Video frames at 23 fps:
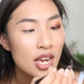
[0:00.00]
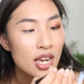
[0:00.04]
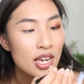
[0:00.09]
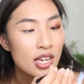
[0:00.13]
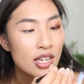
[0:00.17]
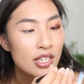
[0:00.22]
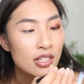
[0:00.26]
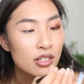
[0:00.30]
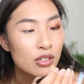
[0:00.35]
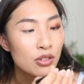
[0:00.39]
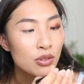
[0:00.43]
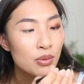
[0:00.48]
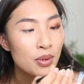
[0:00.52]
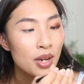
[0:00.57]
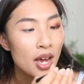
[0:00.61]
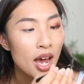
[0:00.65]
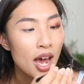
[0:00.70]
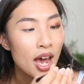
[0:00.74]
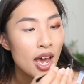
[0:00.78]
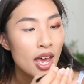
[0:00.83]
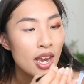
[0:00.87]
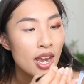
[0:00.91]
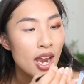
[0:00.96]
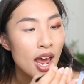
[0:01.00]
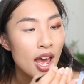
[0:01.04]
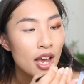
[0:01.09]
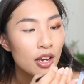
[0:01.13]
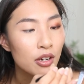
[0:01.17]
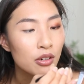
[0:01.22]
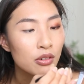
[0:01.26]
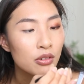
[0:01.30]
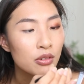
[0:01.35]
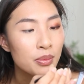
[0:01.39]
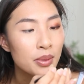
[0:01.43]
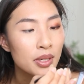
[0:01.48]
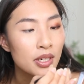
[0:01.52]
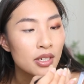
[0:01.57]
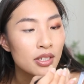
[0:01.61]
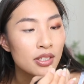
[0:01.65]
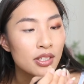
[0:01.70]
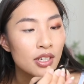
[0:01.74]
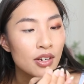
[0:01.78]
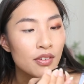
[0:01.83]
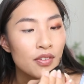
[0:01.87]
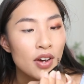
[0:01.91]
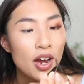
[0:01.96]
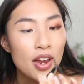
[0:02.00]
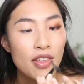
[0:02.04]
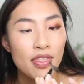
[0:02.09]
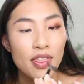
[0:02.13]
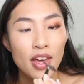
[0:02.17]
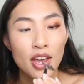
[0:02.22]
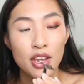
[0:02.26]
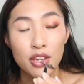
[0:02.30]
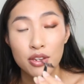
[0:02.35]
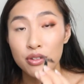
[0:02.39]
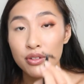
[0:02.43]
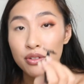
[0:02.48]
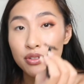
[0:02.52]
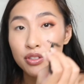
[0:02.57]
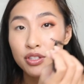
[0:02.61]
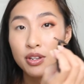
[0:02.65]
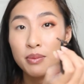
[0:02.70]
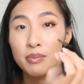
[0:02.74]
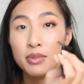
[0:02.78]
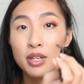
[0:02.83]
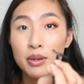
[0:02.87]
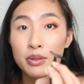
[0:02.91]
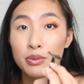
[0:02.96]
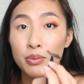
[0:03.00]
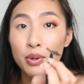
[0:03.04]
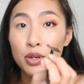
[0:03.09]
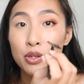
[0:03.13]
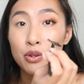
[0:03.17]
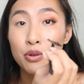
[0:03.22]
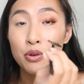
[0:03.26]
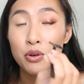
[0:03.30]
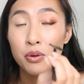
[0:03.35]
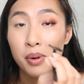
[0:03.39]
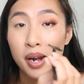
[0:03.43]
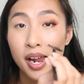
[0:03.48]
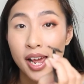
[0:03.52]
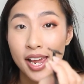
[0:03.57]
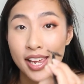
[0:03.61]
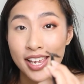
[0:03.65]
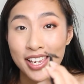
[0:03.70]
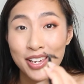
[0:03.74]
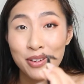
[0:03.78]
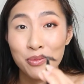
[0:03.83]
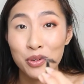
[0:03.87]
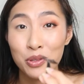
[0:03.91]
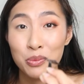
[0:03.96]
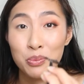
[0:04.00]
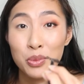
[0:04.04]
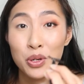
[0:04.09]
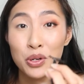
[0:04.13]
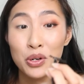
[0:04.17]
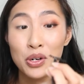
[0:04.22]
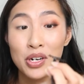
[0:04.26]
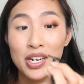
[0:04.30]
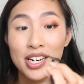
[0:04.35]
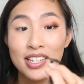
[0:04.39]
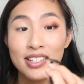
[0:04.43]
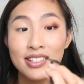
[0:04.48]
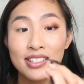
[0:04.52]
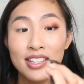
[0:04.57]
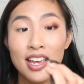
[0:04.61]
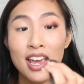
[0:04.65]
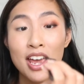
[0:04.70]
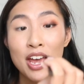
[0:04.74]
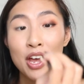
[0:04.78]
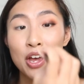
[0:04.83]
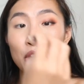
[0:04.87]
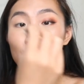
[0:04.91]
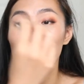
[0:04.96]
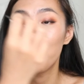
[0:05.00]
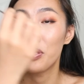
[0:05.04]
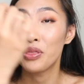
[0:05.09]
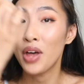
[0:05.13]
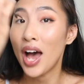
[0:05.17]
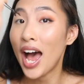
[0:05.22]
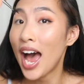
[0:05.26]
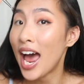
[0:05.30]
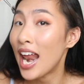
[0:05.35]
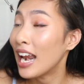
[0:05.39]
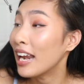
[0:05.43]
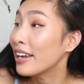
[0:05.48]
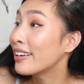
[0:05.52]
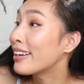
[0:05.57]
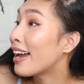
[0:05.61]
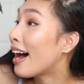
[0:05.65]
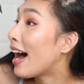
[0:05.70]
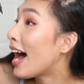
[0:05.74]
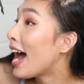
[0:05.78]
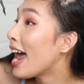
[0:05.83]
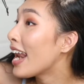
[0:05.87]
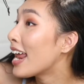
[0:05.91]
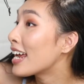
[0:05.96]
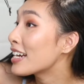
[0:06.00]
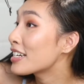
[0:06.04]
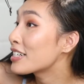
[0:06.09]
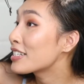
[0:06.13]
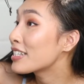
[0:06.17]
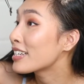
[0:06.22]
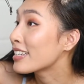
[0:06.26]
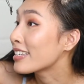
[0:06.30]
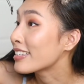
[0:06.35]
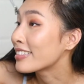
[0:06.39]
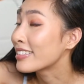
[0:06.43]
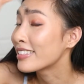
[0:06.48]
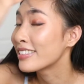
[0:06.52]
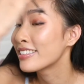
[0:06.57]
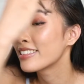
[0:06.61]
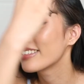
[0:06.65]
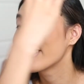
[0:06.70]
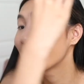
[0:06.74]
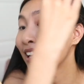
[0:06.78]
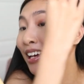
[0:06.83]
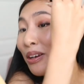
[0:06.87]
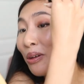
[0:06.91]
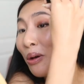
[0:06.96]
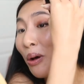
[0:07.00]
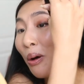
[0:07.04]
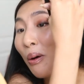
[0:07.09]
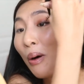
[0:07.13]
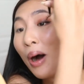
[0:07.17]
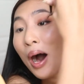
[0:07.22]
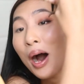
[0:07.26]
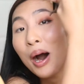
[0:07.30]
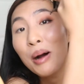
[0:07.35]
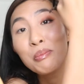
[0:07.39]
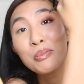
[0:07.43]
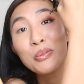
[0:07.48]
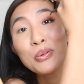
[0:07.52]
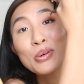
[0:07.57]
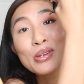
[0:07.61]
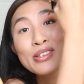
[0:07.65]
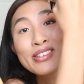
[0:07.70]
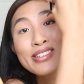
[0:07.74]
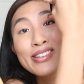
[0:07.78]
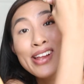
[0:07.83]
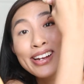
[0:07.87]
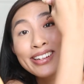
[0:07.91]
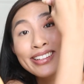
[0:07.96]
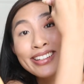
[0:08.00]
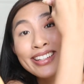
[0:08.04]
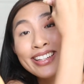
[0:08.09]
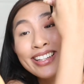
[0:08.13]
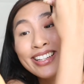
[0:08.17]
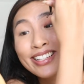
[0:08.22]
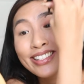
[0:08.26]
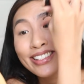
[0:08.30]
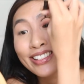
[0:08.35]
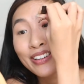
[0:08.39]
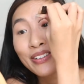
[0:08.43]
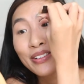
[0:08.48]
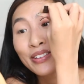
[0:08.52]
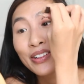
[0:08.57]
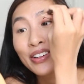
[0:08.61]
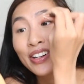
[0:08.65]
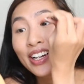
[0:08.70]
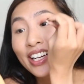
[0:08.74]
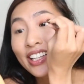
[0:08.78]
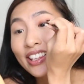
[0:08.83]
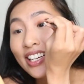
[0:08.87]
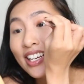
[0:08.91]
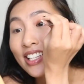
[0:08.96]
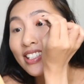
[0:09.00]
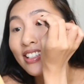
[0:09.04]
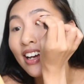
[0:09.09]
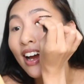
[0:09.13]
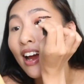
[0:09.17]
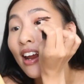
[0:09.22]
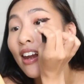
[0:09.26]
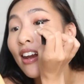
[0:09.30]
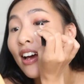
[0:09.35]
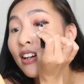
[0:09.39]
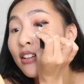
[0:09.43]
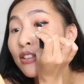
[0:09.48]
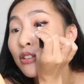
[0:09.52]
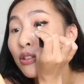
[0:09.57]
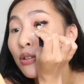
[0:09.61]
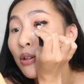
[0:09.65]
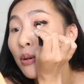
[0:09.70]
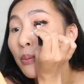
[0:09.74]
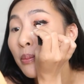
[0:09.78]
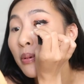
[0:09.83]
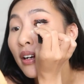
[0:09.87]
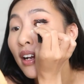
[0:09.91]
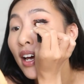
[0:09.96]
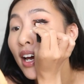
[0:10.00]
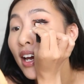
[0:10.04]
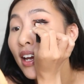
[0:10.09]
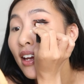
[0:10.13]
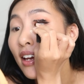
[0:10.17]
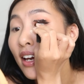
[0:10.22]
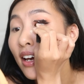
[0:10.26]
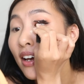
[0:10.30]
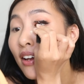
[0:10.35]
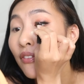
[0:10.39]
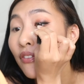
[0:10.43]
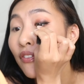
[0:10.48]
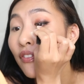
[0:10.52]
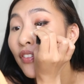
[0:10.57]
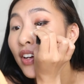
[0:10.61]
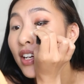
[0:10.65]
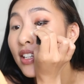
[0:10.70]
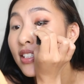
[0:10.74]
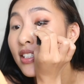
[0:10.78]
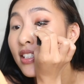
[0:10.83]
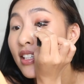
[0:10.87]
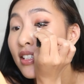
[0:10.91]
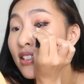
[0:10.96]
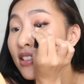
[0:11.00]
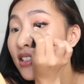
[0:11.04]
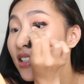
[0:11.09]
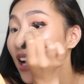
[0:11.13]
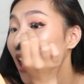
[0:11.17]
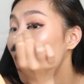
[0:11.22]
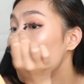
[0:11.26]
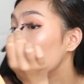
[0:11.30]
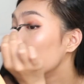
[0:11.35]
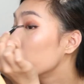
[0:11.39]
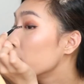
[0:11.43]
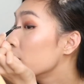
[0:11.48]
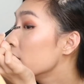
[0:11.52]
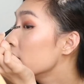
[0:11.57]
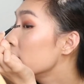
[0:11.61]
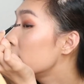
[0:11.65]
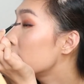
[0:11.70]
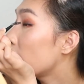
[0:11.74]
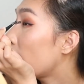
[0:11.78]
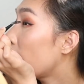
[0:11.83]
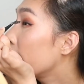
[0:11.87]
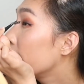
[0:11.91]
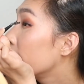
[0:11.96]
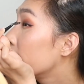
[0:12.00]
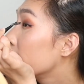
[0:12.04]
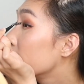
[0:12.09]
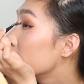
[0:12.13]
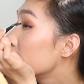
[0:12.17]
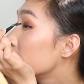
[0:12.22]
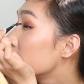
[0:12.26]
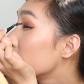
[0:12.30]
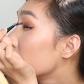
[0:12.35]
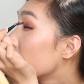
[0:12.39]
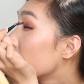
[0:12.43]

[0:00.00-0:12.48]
is do it at an angle, because I find that, you know, sometimes when you're applying it with monolids, the eyelashes can go upwards like this, can go like this. I like to apply it and face it downwards at this